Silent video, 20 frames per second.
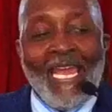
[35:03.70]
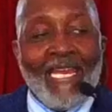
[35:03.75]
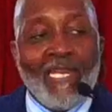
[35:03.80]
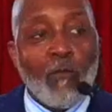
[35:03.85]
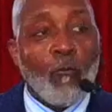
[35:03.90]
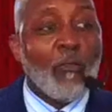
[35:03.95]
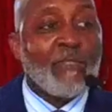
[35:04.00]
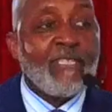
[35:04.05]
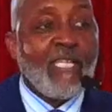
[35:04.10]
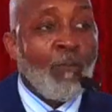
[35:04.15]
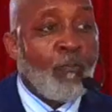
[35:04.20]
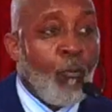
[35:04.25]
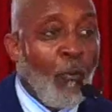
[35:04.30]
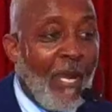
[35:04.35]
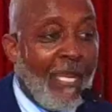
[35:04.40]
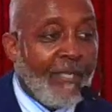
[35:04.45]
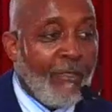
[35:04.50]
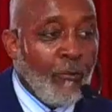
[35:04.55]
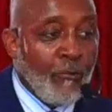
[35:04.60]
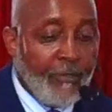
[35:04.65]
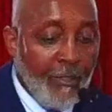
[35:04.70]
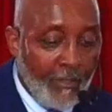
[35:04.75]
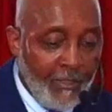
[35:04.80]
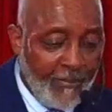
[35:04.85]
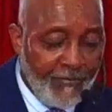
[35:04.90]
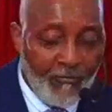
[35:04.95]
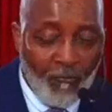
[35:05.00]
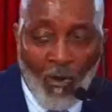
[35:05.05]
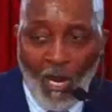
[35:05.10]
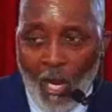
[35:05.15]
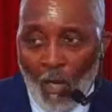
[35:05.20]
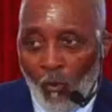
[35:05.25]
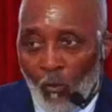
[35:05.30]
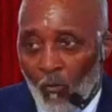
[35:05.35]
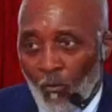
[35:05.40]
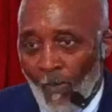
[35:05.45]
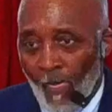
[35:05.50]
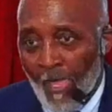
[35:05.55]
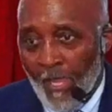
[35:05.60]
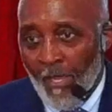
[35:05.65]
and it was to bring you to the throne.
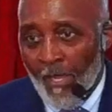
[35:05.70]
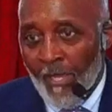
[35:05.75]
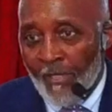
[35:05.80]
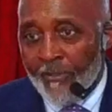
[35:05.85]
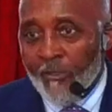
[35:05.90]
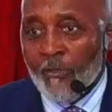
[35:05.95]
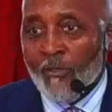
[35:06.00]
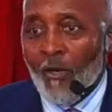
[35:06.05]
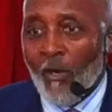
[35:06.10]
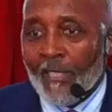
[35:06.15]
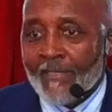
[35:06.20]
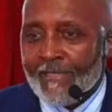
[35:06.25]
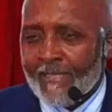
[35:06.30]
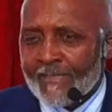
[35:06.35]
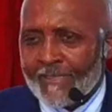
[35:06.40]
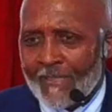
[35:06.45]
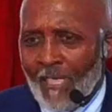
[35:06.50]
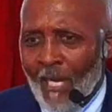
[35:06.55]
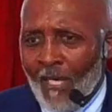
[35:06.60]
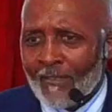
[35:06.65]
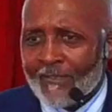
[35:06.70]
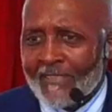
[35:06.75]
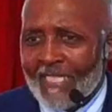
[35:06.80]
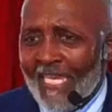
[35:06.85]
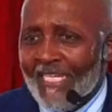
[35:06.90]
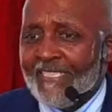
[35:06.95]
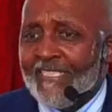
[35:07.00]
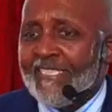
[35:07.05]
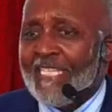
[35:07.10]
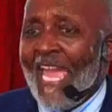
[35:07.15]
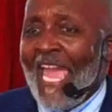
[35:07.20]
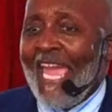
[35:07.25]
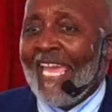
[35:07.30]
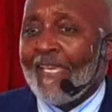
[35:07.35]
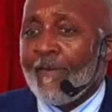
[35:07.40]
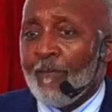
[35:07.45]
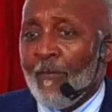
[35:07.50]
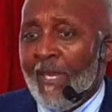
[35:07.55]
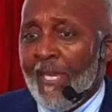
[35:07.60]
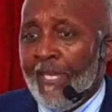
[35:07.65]
Yeah. You know what the song say,
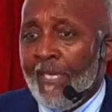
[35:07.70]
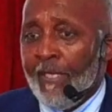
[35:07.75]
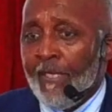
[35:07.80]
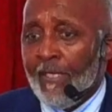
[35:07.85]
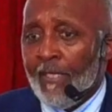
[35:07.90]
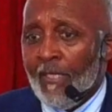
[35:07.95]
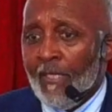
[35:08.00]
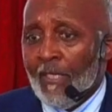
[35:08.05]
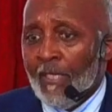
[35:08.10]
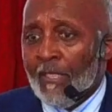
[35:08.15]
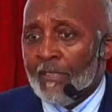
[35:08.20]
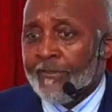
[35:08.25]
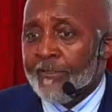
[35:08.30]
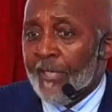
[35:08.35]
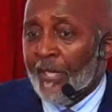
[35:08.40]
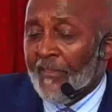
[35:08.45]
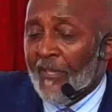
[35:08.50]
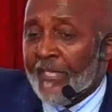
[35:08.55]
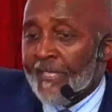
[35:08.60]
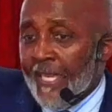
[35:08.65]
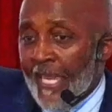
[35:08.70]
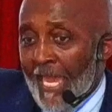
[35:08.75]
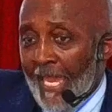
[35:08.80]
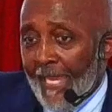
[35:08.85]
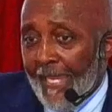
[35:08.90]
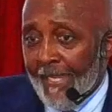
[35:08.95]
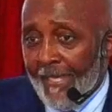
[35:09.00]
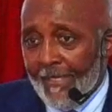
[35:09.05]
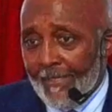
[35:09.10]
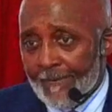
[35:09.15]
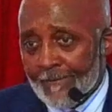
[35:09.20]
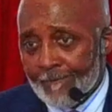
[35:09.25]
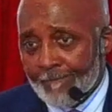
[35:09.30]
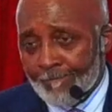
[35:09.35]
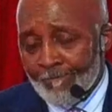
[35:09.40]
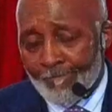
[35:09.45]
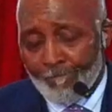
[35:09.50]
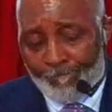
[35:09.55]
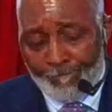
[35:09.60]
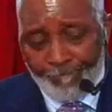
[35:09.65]
take me to the king. Yes,
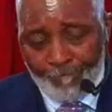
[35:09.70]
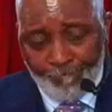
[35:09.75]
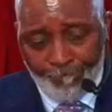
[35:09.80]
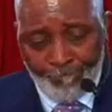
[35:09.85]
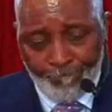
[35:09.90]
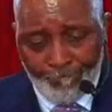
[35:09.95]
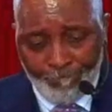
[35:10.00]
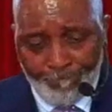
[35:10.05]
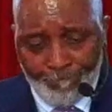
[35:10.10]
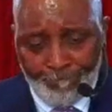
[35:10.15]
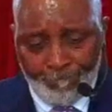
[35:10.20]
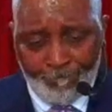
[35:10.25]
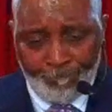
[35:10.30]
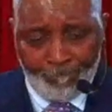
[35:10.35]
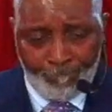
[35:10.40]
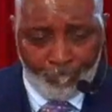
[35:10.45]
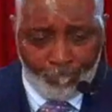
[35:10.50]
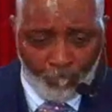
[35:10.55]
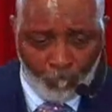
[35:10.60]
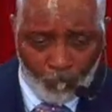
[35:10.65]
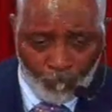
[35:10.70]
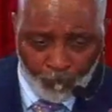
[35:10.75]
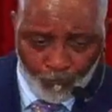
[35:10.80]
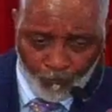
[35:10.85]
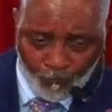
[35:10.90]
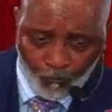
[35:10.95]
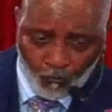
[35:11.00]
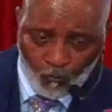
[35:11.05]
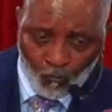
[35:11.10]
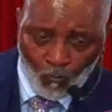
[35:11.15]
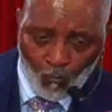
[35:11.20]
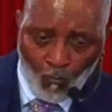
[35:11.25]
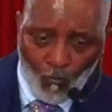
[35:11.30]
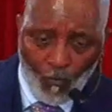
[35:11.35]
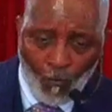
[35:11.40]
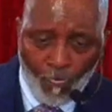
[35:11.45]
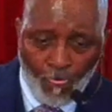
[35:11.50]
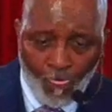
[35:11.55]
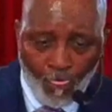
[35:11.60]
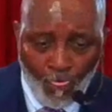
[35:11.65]
sir. And to the king. Yeah.
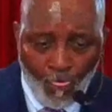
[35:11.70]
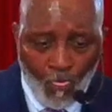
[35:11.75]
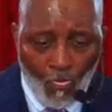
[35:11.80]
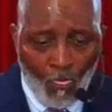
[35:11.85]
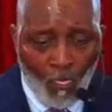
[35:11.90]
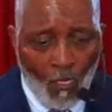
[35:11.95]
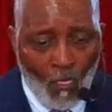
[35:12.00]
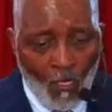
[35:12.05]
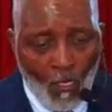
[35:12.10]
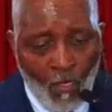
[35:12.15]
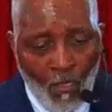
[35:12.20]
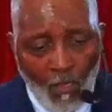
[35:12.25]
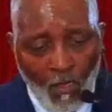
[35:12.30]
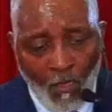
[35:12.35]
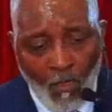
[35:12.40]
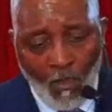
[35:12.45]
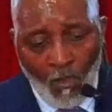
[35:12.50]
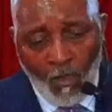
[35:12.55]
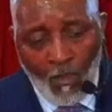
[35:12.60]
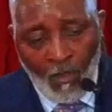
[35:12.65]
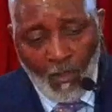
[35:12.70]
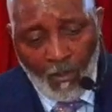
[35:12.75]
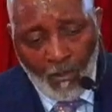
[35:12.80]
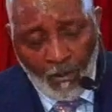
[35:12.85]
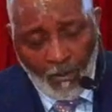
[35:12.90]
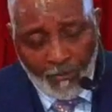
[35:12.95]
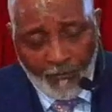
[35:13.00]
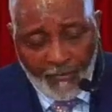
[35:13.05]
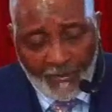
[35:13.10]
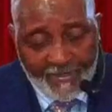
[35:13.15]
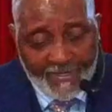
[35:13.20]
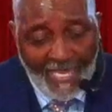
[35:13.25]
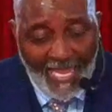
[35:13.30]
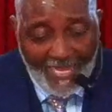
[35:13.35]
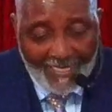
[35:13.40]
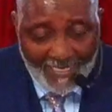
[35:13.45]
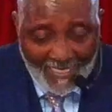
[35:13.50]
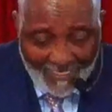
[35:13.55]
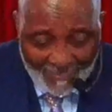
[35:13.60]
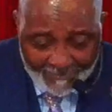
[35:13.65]
Amen. The
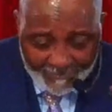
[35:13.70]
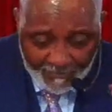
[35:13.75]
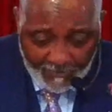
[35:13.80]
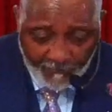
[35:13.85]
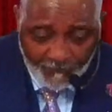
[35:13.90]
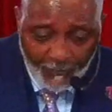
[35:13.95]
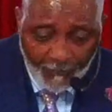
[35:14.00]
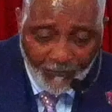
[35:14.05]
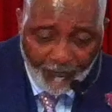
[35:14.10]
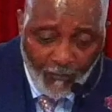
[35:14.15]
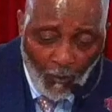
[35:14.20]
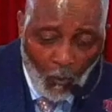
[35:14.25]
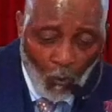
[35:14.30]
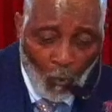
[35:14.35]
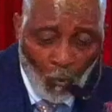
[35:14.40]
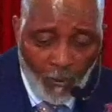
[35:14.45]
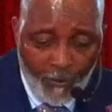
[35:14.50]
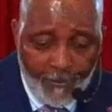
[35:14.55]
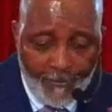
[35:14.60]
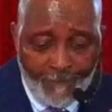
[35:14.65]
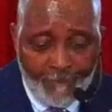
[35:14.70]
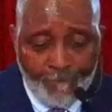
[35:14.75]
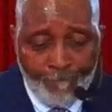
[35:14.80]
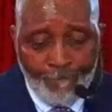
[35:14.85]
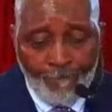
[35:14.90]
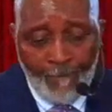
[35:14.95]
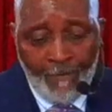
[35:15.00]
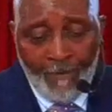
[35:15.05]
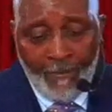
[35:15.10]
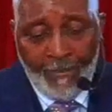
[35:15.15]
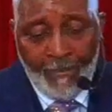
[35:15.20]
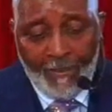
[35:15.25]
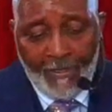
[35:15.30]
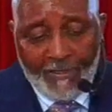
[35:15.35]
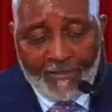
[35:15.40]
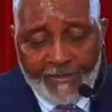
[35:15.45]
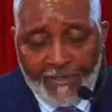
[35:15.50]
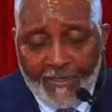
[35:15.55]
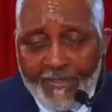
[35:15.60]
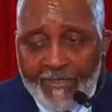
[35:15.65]
chaos of the thorn
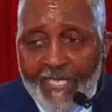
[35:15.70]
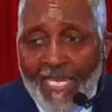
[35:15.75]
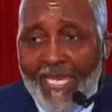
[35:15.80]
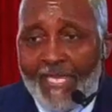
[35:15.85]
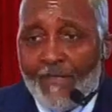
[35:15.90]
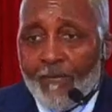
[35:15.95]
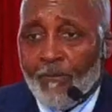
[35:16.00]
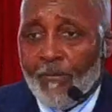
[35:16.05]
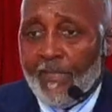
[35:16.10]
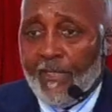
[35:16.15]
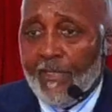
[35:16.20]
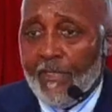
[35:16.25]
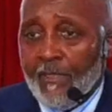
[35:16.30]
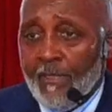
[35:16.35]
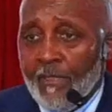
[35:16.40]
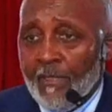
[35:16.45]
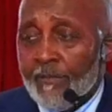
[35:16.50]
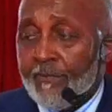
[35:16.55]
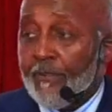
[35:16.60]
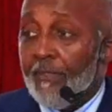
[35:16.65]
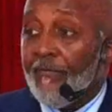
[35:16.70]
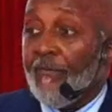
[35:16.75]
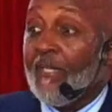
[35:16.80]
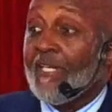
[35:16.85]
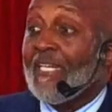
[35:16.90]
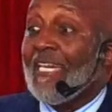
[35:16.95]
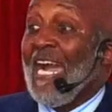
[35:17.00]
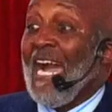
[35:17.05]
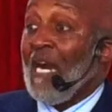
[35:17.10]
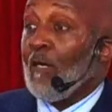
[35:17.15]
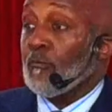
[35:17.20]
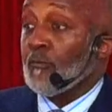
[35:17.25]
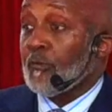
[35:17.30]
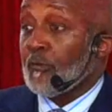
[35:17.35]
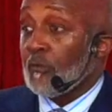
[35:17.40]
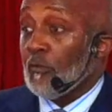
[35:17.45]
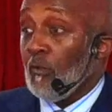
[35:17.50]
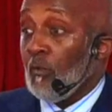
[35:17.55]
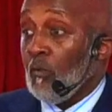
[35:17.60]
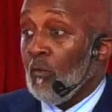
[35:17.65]
is to take me to the
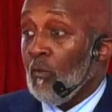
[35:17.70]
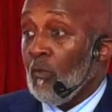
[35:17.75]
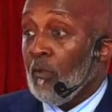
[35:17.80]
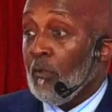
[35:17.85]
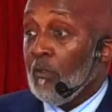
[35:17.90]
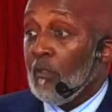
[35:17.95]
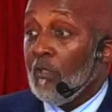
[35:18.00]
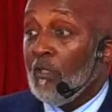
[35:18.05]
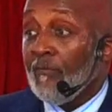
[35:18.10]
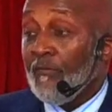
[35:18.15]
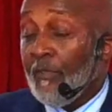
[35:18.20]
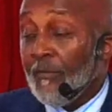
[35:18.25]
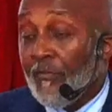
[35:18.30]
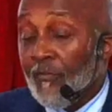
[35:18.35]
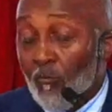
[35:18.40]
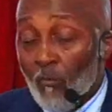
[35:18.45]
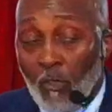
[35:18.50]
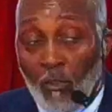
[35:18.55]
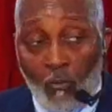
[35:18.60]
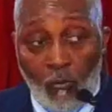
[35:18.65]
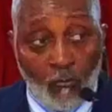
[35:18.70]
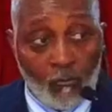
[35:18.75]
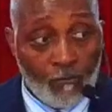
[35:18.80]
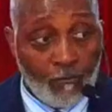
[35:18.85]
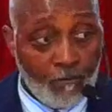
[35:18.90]
council of the throne.